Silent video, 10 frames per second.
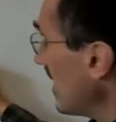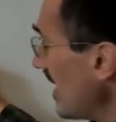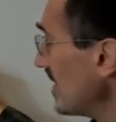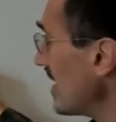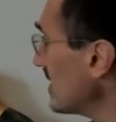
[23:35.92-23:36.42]

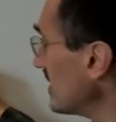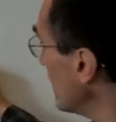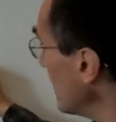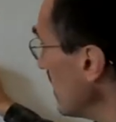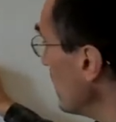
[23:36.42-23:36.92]
and that's
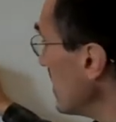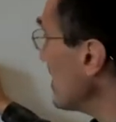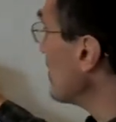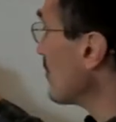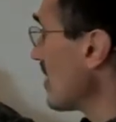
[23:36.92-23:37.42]
going to
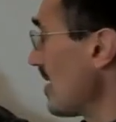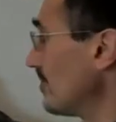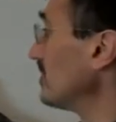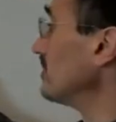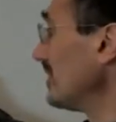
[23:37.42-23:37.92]
be
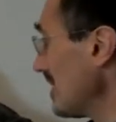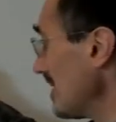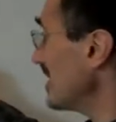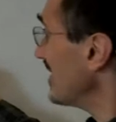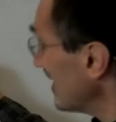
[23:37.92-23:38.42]

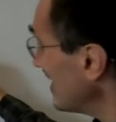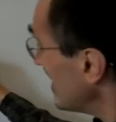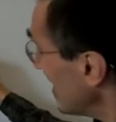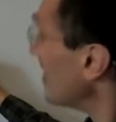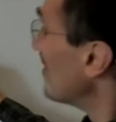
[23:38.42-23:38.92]
probably
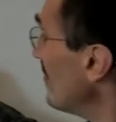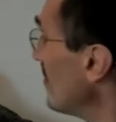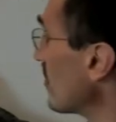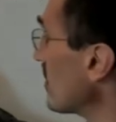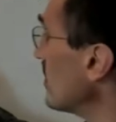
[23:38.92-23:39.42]

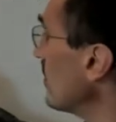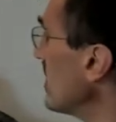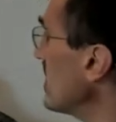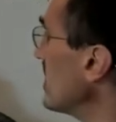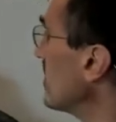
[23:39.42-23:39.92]
very
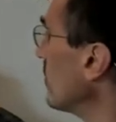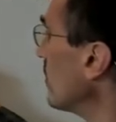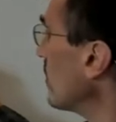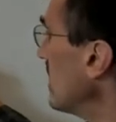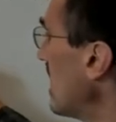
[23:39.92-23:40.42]
weak
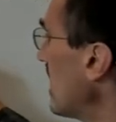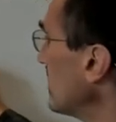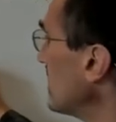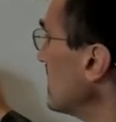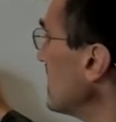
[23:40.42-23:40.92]
or
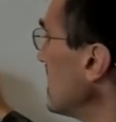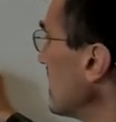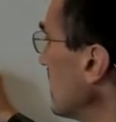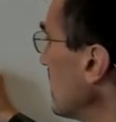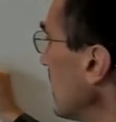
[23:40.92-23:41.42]
not
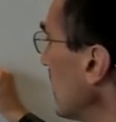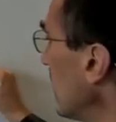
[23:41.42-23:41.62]
seen.